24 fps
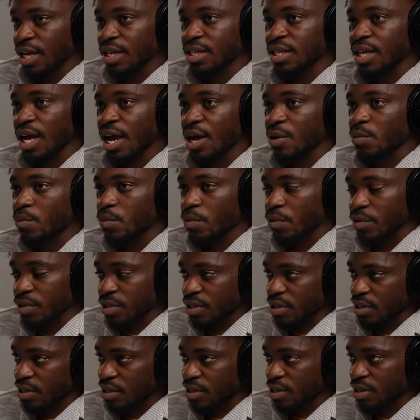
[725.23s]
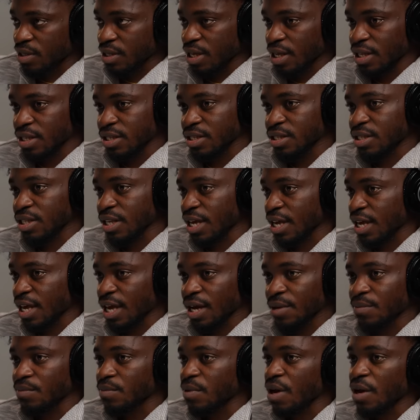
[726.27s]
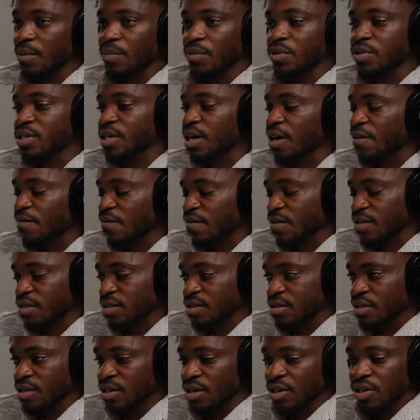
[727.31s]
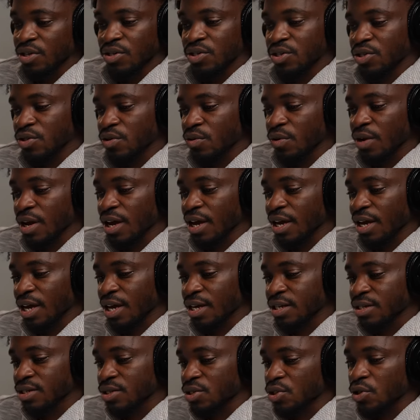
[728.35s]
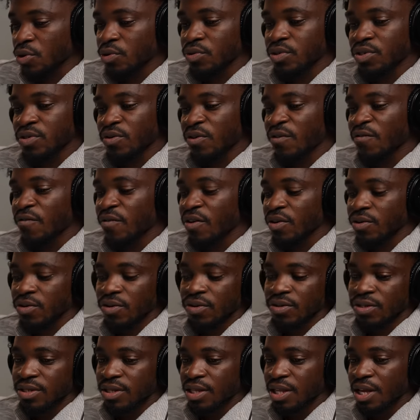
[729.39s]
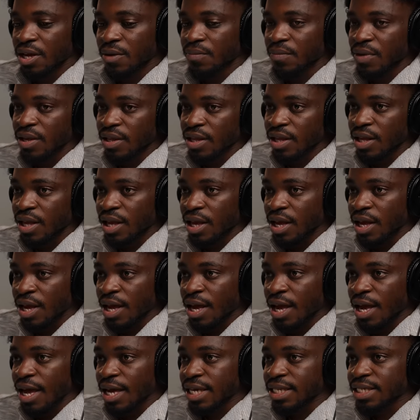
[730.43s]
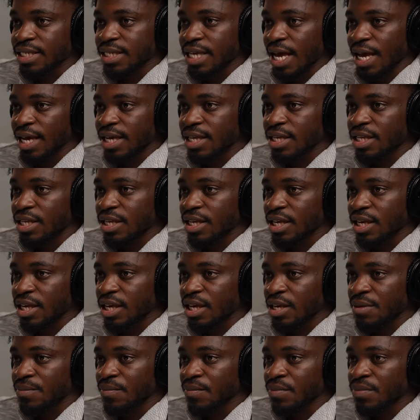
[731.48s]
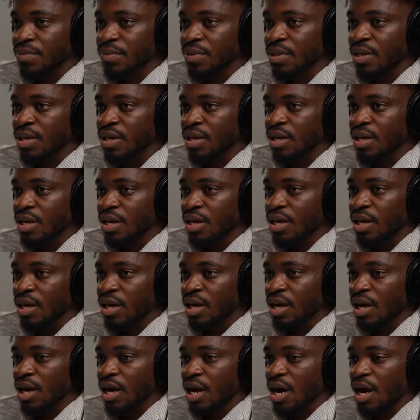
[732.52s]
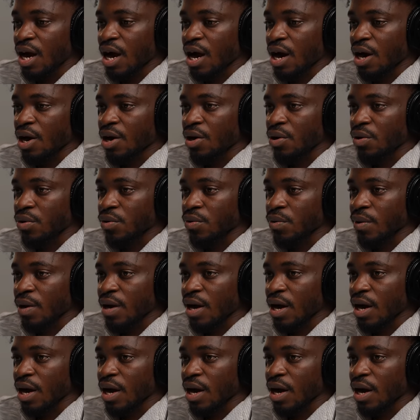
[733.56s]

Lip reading: and I want it, and like, I must have it. So I guess those three factors determine exactly how